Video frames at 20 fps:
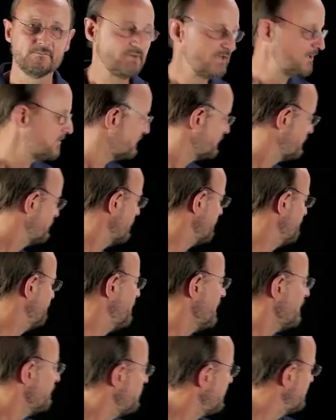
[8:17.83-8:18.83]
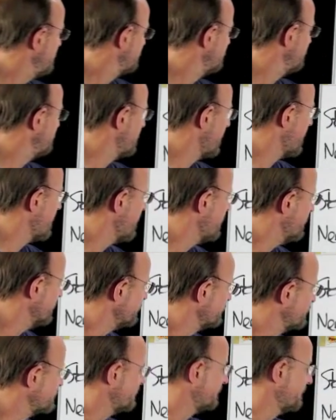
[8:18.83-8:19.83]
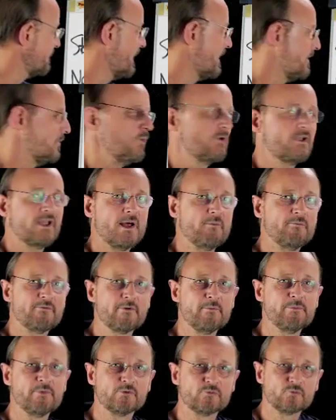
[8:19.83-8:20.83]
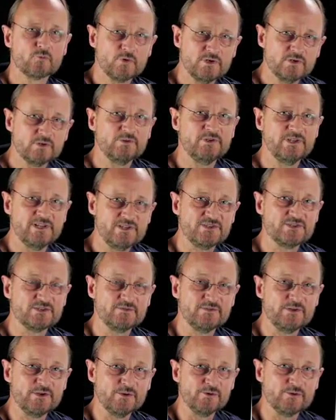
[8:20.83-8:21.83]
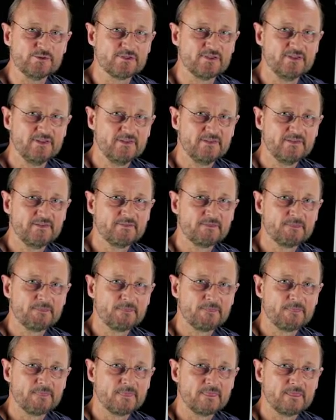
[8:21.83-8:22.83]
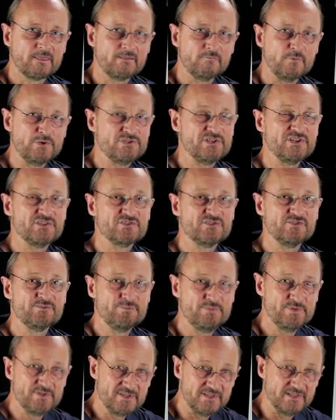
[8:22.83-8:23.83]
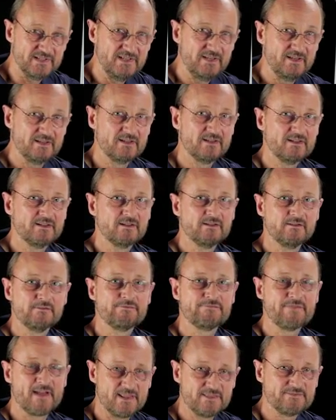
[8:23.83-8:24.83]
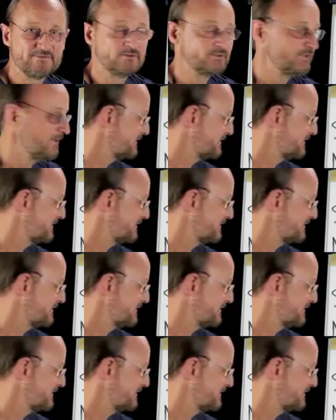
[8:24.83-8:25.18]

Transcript: Because your biblical goals will come from the real needs of youth, which is to be faithful